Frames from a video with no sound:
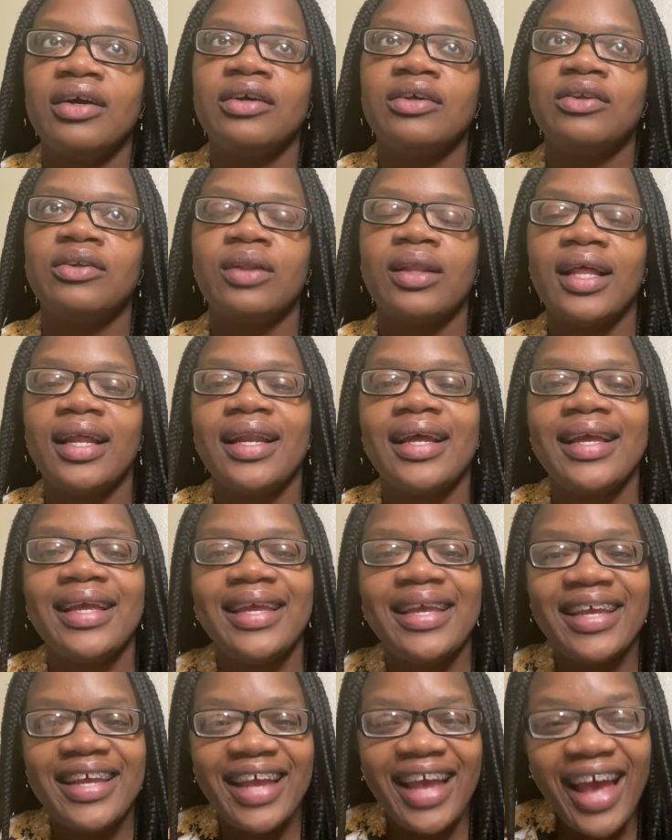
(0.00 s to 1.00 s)
So then
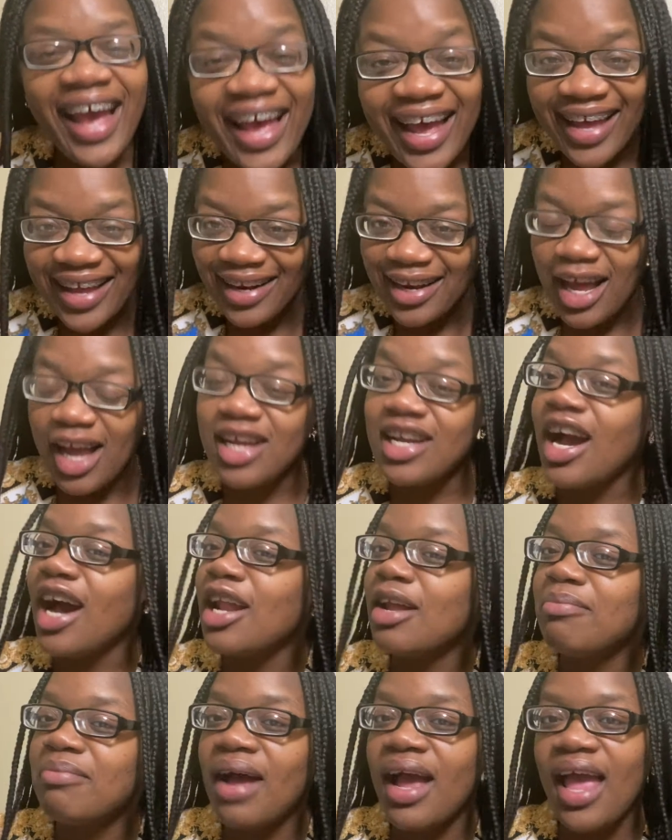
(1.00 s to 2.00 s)
again, I
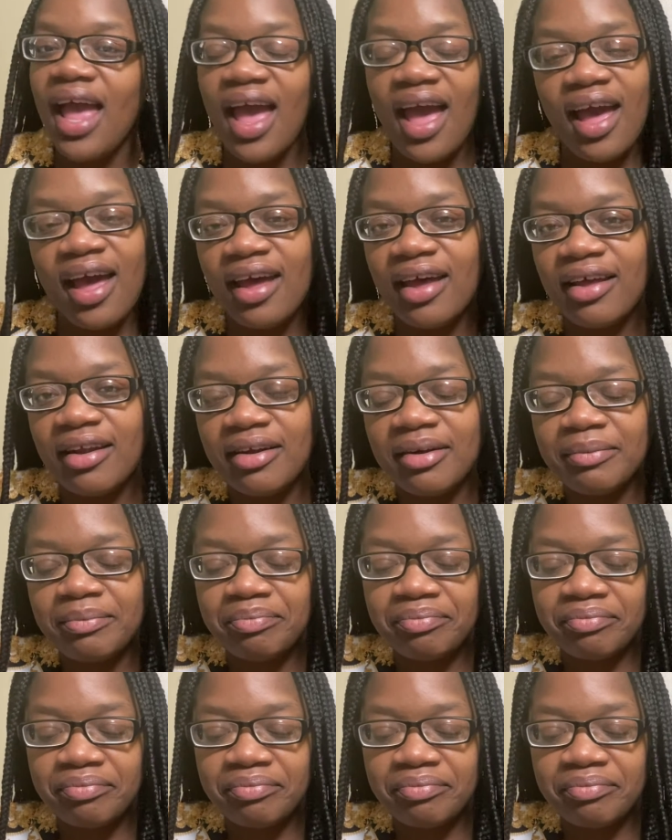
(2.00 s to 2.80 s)
got in my head,